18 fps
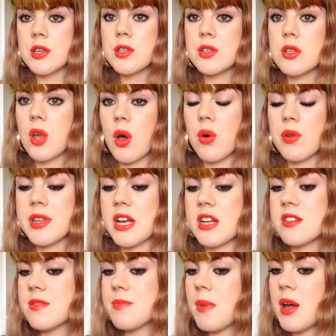So
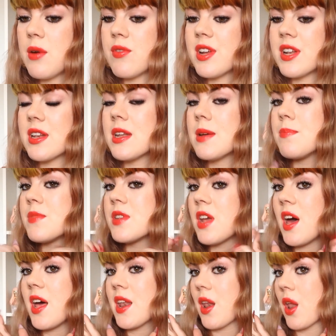that's my red lip
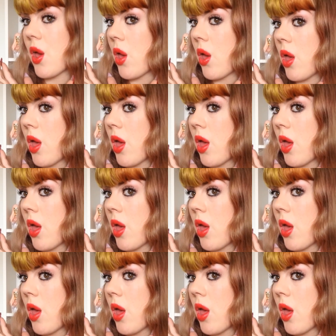done.